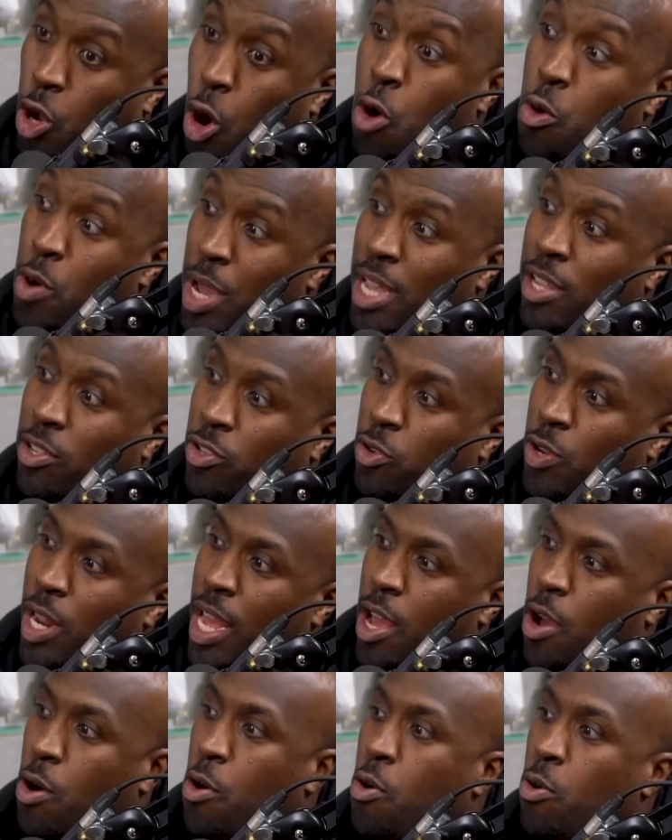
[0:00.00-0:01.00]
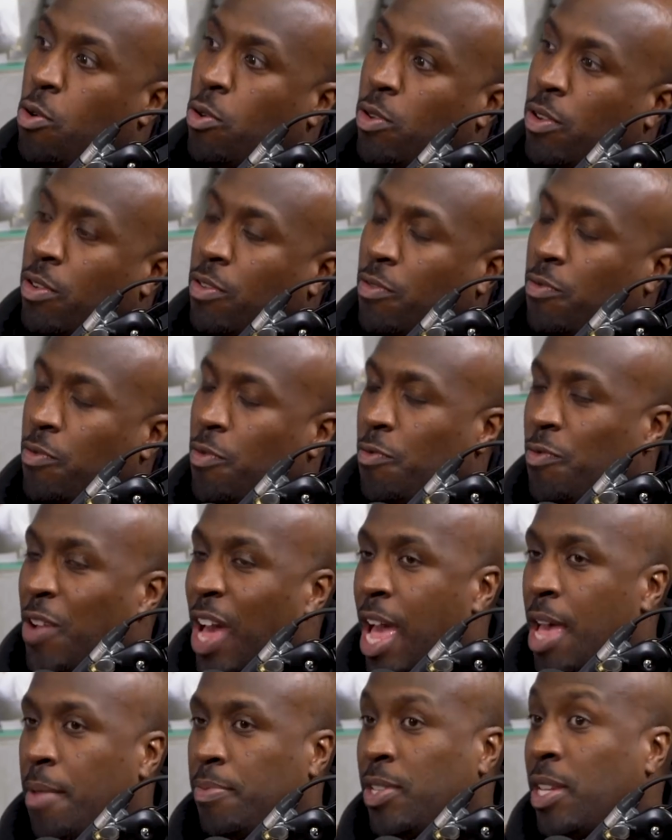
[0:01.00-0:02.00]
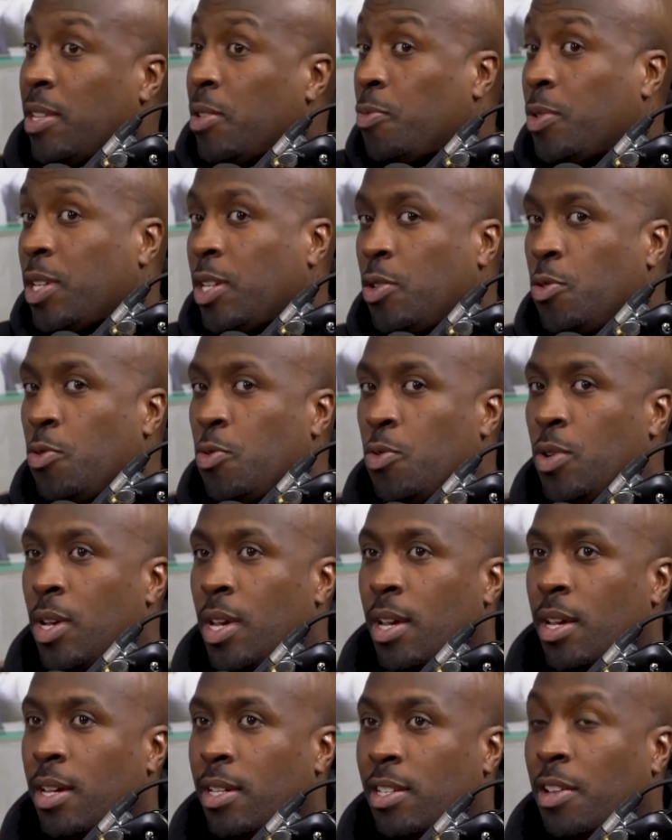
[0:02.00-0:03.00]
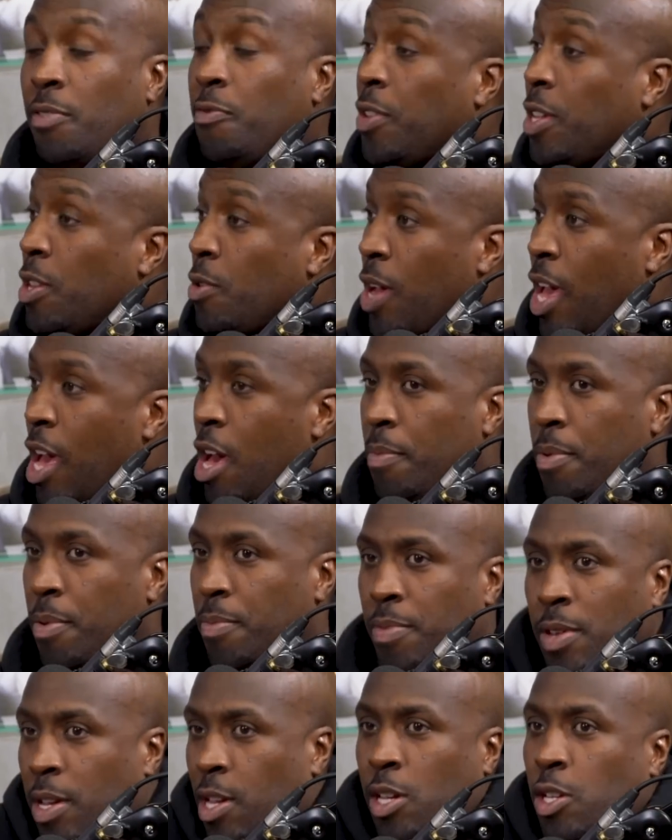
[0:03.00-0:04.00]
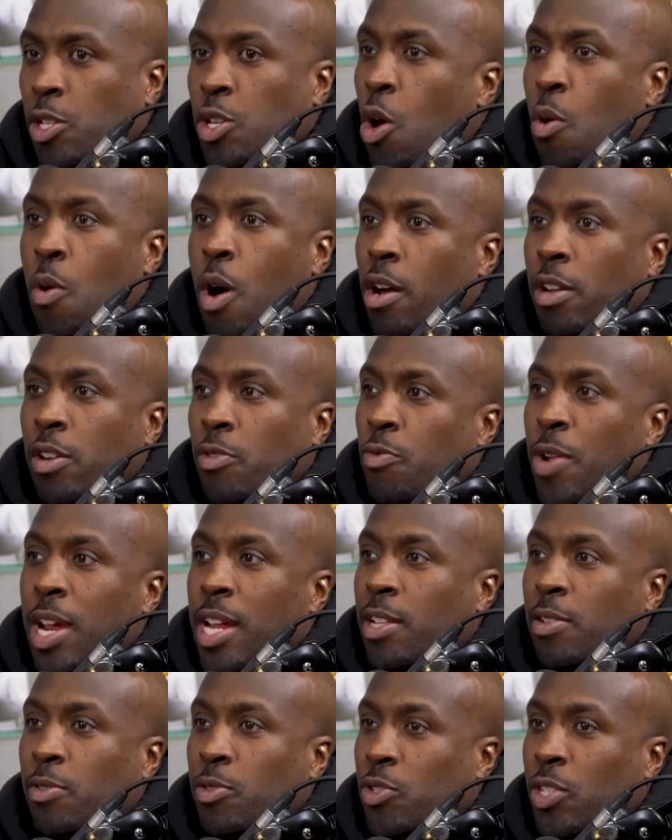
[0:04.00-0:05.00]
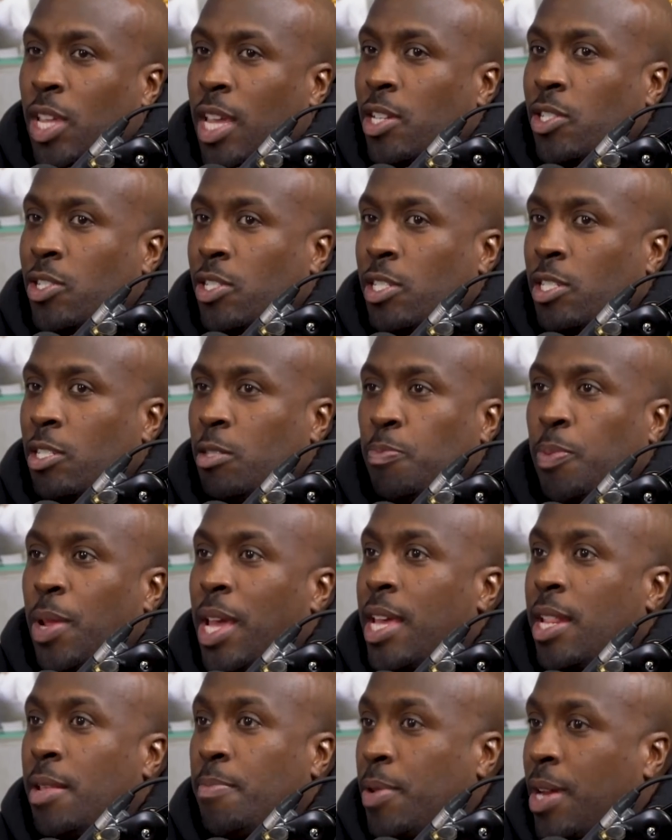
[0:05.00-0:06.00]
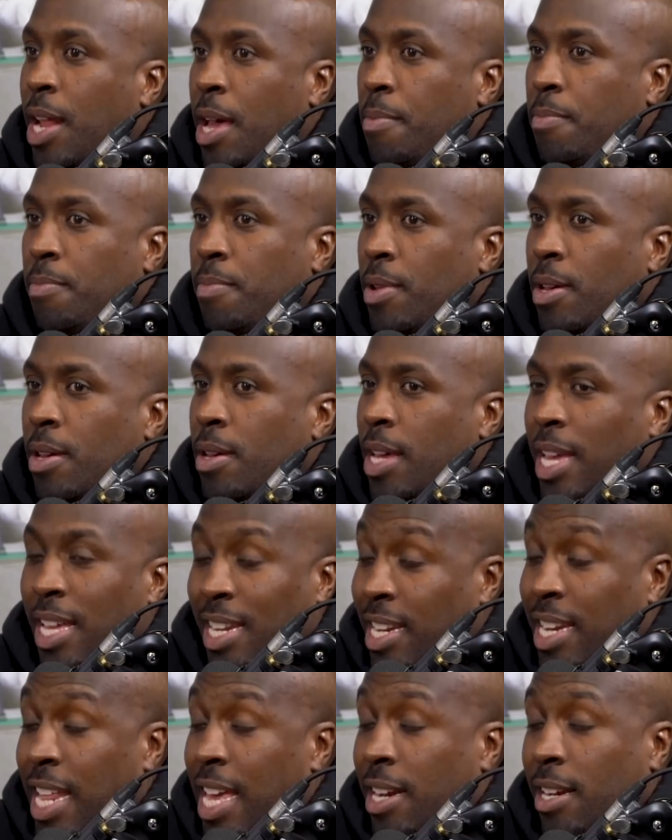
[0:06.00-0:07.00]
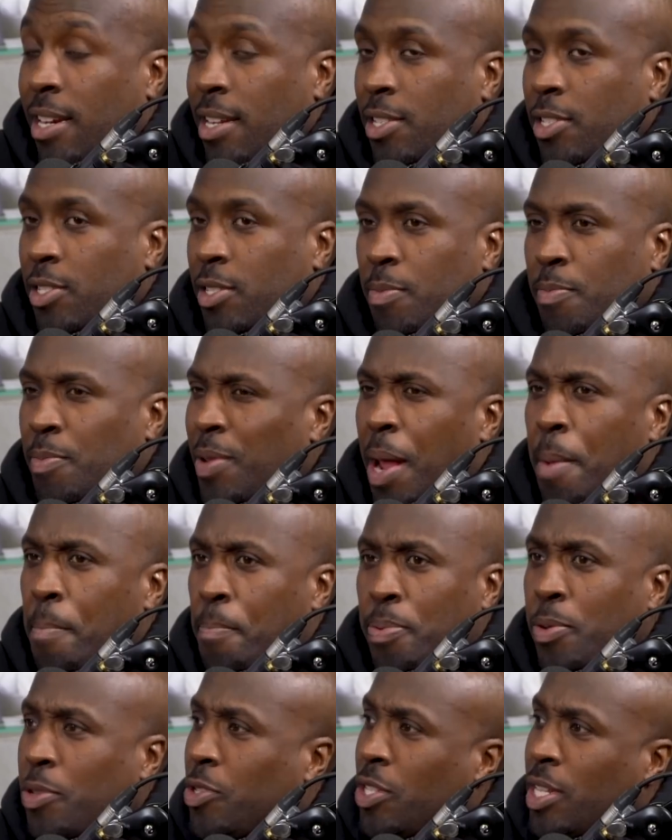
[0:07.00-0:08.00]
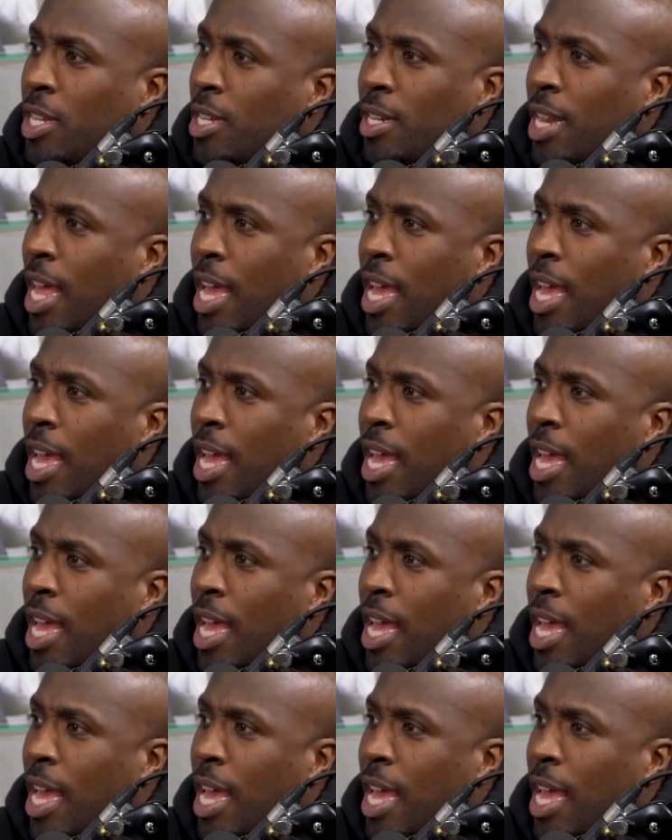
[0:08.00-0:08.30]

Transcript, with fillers: go into that whole right. vibe. Same thing with the new Davido album. Yes. No other radio station is playing it, but I'm in the Netherlands, but I'm pushing